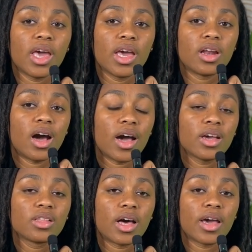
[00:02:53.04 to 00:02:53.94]
and
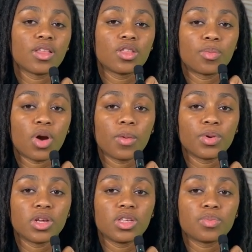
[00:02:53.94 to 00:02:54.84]
highlight the
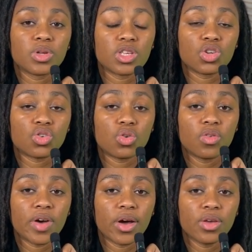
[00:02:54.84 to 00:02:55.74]
property's potential
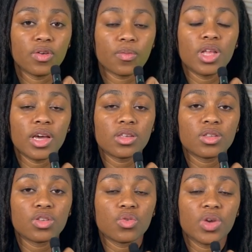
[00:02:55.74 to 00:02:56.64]
value.
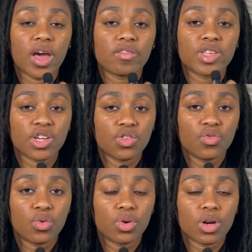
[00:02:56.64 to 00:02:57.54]
Next, we have section
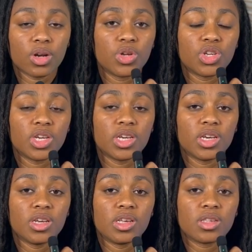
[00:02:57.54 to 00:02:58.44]
four, which
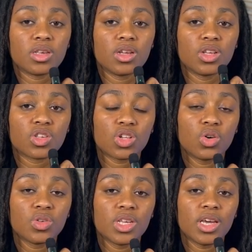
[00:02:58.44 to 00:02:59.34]
is
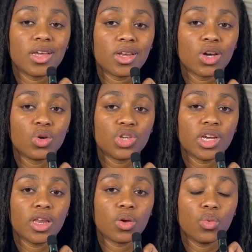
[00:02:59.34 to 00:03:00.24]
disclosing and
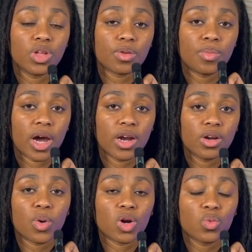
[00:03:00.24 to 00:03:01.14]
negotiating with buyer.
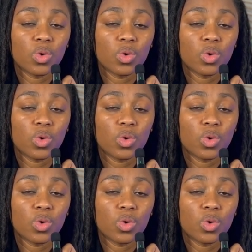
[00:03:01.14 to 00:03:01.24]
For part